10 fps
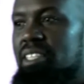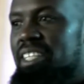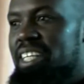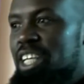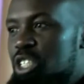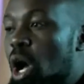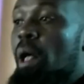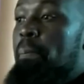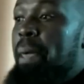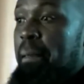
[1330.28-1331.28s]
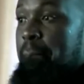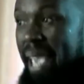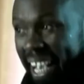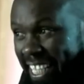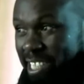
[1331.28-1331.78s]
So they make
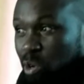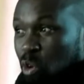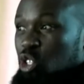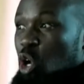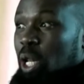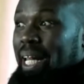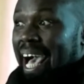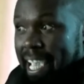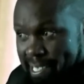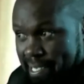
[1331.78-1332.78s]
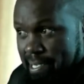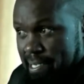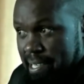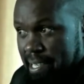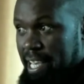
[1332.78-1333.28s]
it look so light.
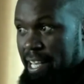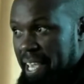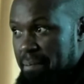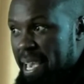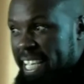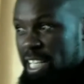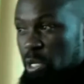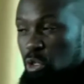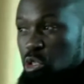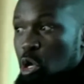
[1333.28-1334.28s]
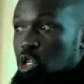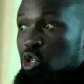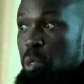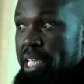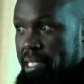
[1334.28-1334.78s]
They make it look so
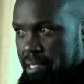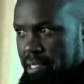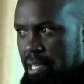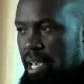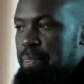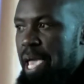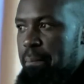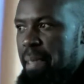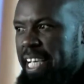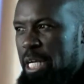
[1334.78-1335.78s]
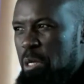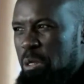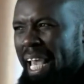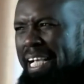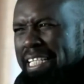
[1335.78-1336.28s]
sweet. They make it look
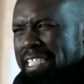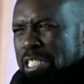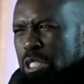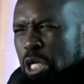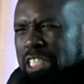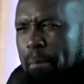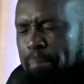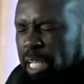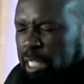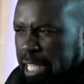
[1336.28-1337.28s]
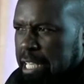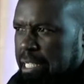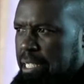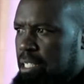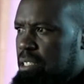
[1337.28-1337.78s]
like it's not a big deal.
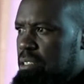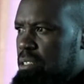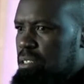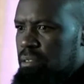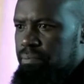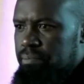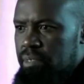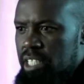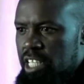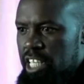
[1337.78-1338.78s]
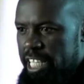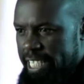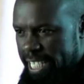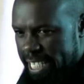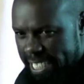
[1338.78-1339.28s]
It
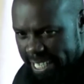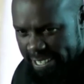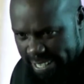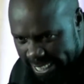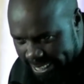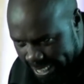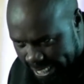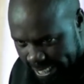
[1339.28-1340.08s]
is the real deal.